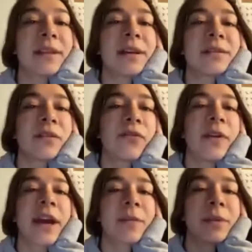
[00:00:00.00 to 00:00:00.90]
does the
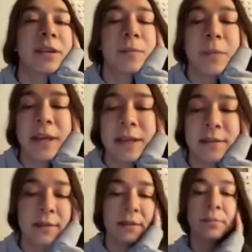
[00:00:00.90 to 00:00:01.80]
fragment
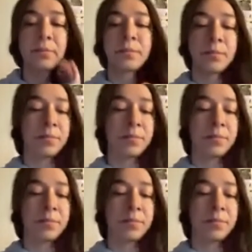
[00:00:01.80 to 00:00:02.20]
means?